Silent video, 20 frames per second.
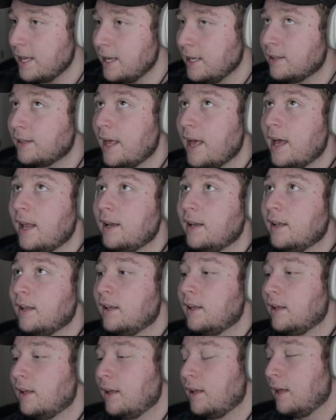I think that
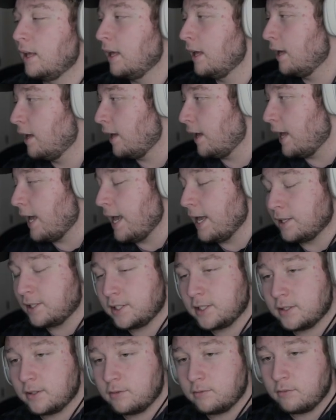
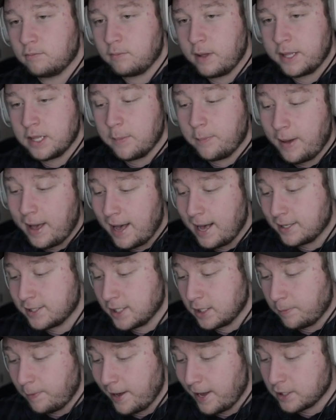it's in the past
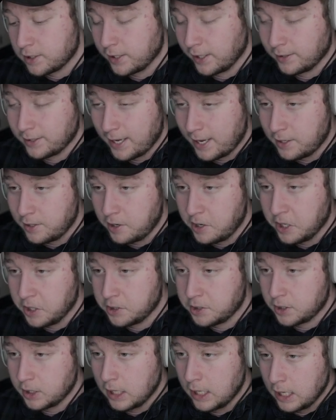like 10
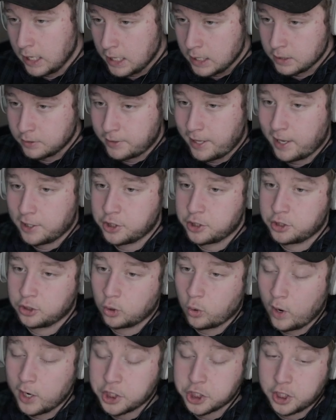years, that
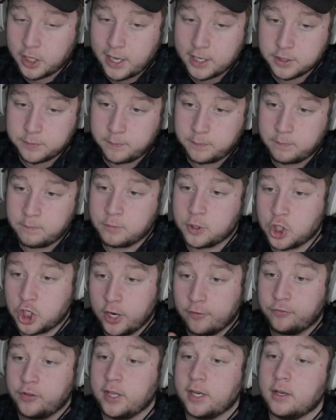question has
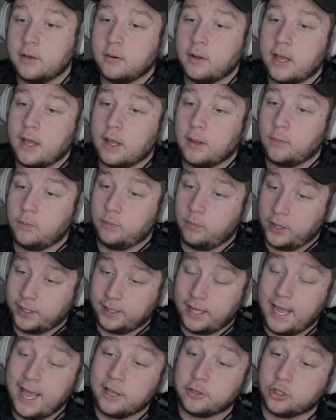shifted. Like
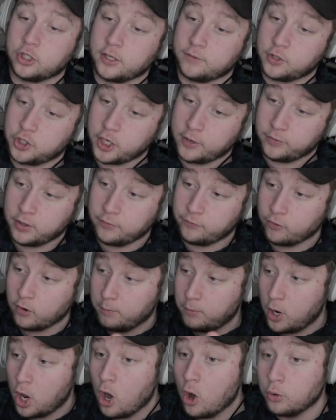the answers have shifted
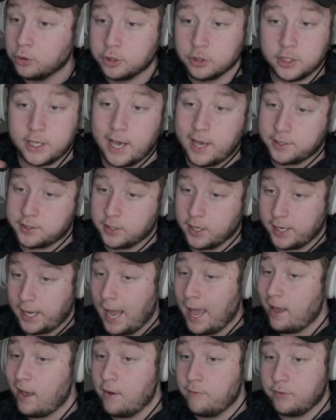from no to yes, like
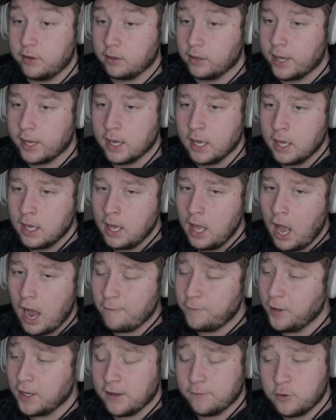heavy. Like I
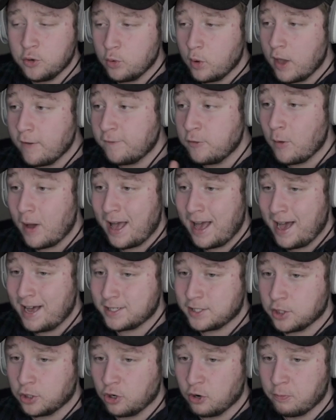feel like if you
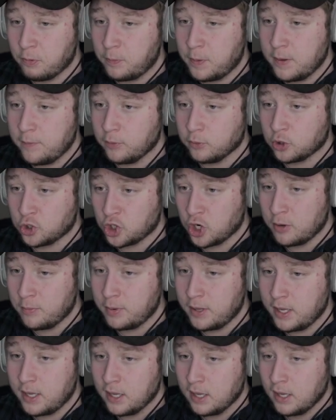asked a group of people, should it
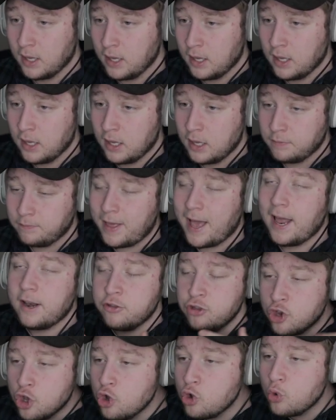be that
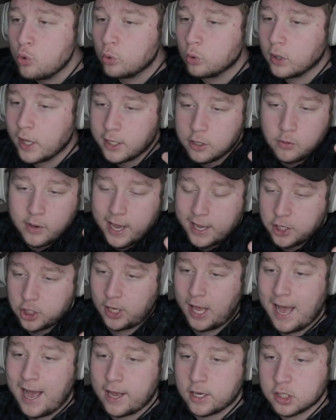new? Like you can't
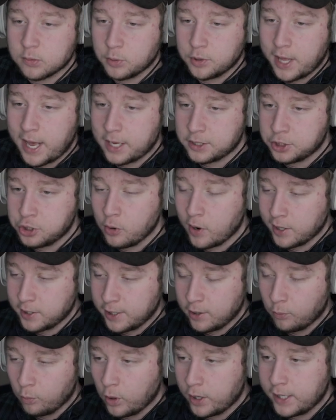just ask someone that has no
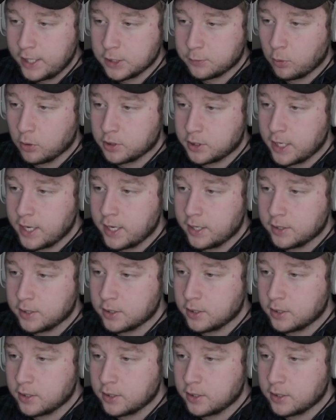idea what esports is.